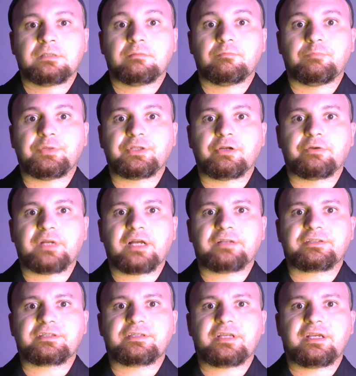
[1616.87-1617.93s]
but they're not
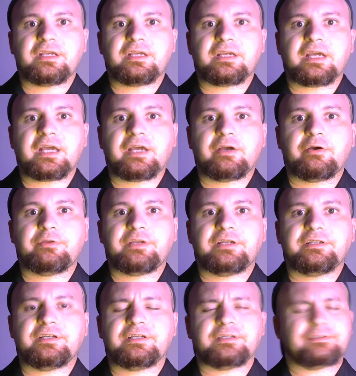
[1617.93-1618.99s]
saying how they
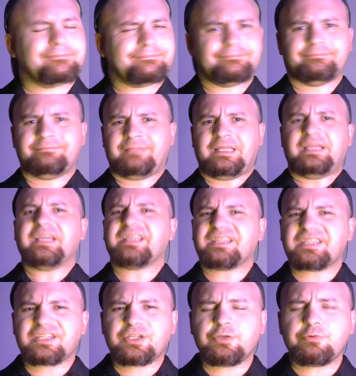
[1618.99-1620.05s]
did it.
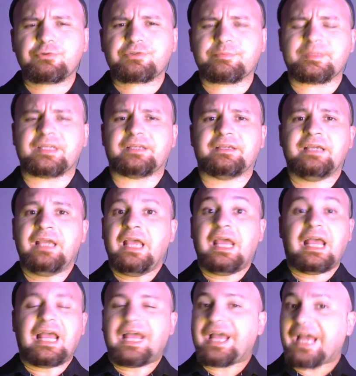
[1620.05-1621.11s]
Excuse me,
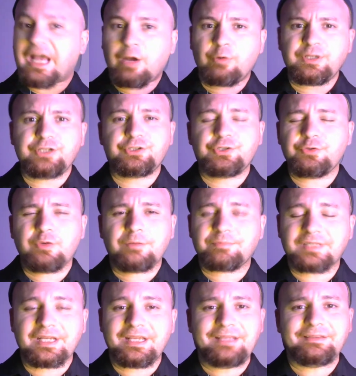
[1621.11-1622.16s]
how did you
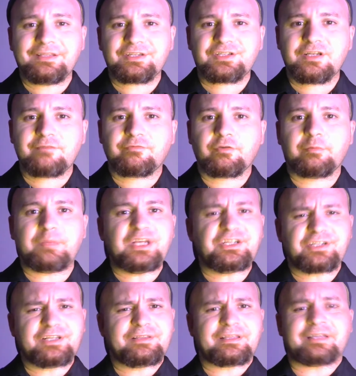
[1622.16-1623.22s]
obtain this
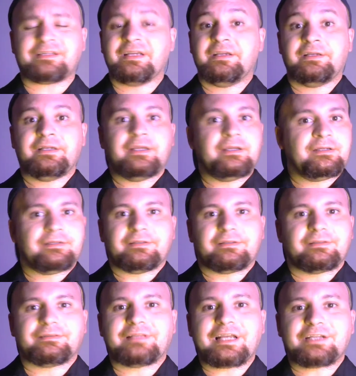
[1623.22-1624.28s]
information that
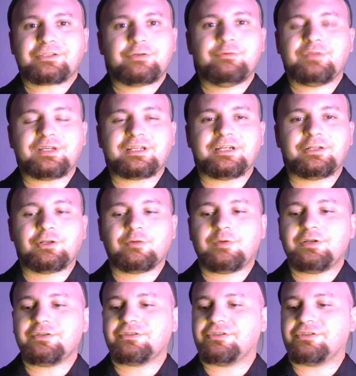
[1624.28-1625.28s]
that's who the killer was?